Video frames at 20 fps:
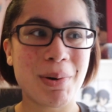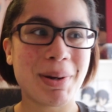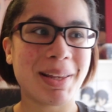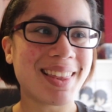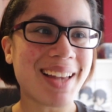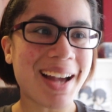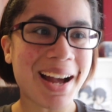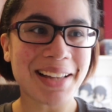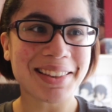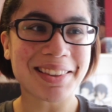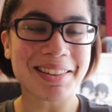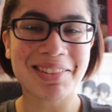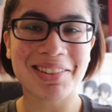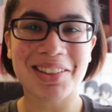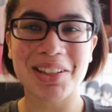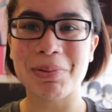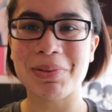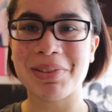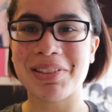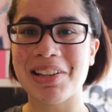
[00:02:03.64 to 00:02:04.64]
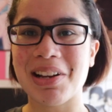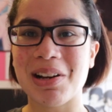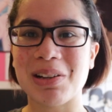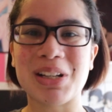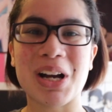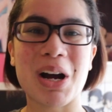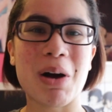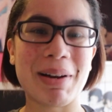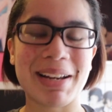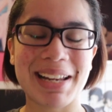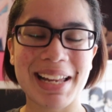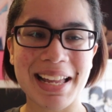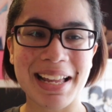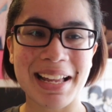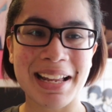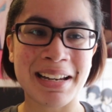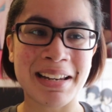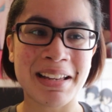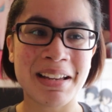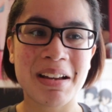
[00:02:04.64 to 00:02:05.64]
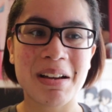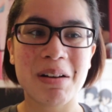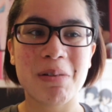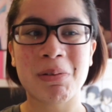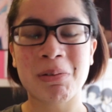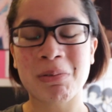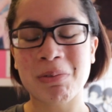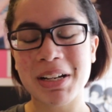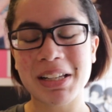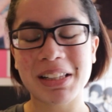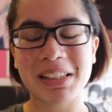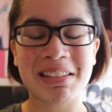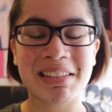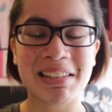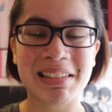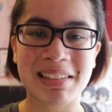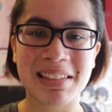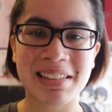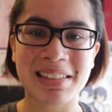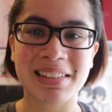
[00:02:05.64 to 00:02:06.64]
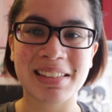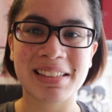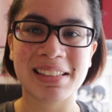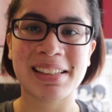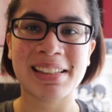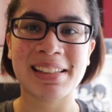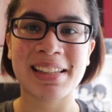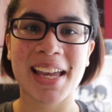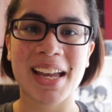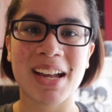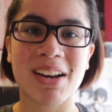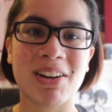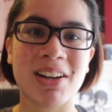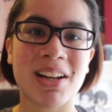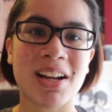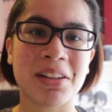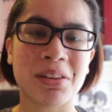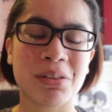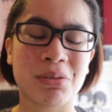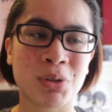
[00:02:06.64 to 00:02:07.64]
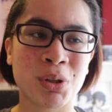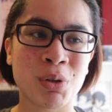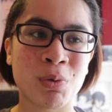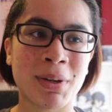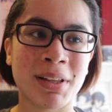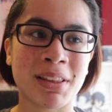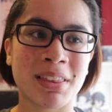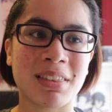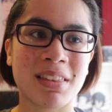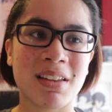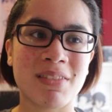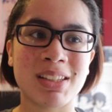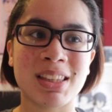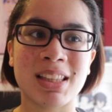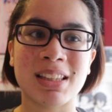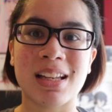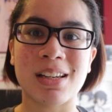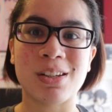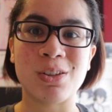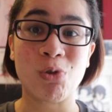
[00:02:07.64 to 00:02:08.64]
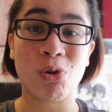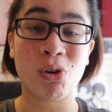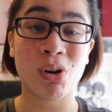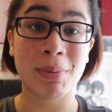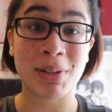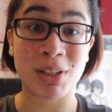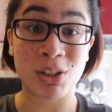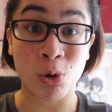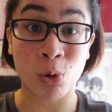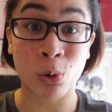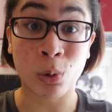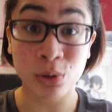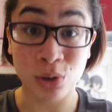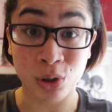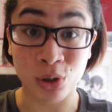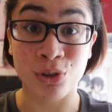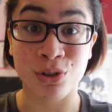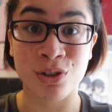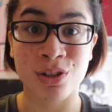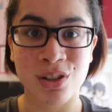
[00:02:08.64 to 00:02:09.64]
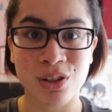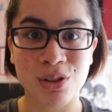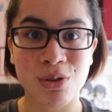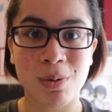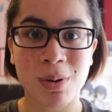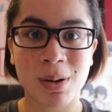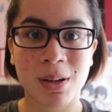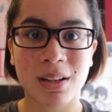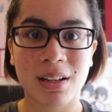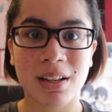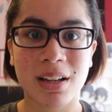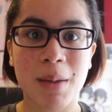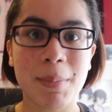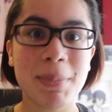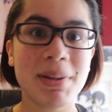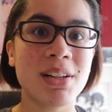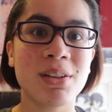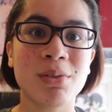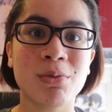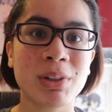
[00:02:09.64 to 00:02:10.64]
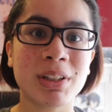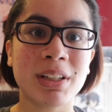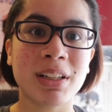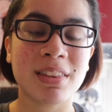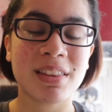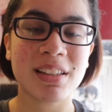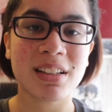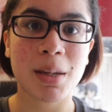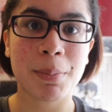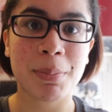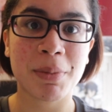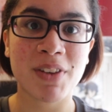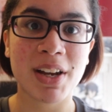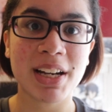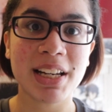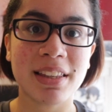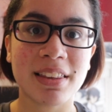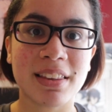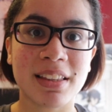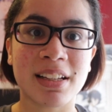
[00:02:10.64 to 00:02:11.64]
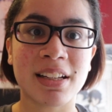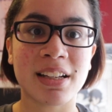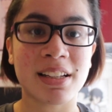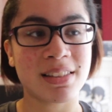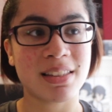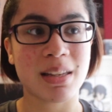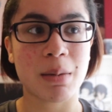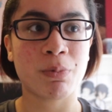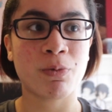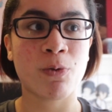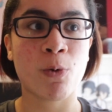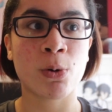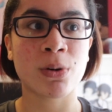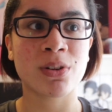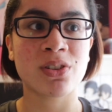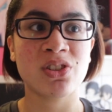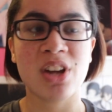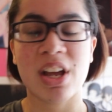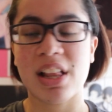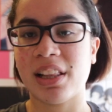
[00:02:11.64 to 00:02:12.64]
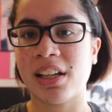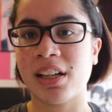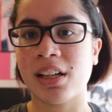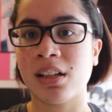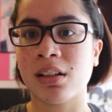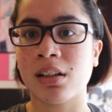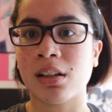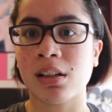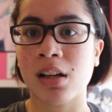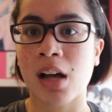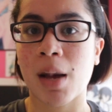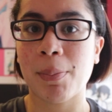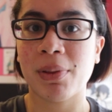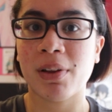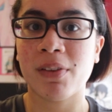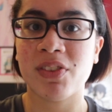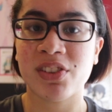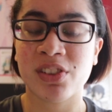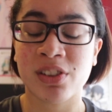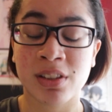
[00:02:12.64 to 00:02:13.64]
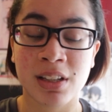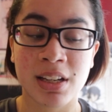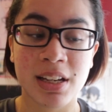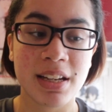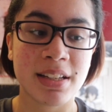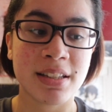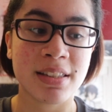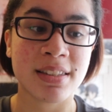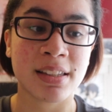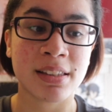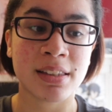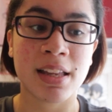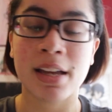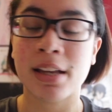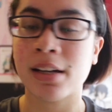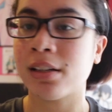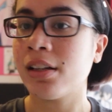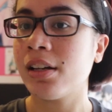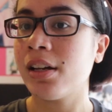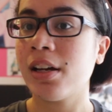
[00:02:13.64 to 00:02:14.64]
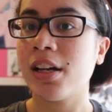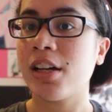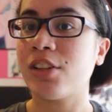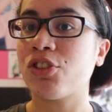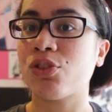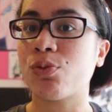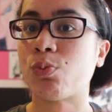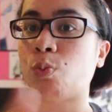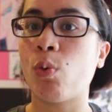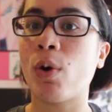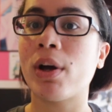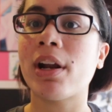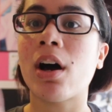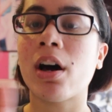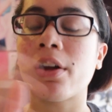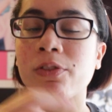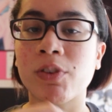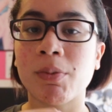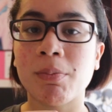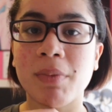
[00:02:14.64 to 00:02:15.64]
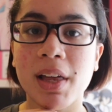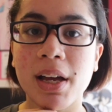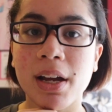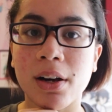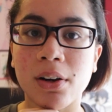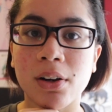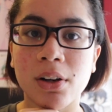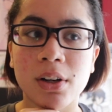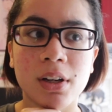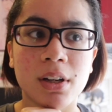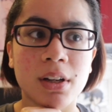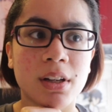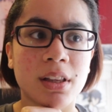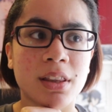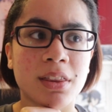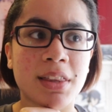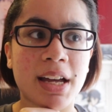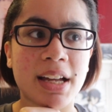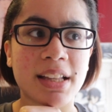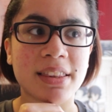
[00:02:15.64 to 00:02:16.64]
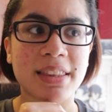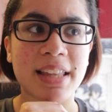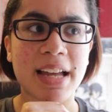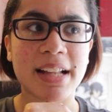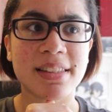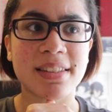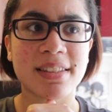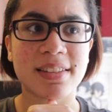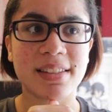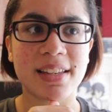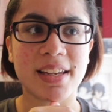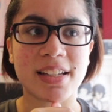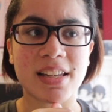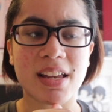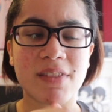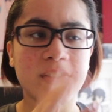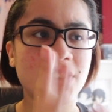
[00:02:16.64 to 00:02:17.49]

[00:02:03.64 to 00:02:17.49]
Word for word: We thought that she was, you know, going in, when really she's just carry on through with everything that Norman told her to do. Emma didn't really think up of anything except for telling a couple of the kids and then it just went on from there. That That's it.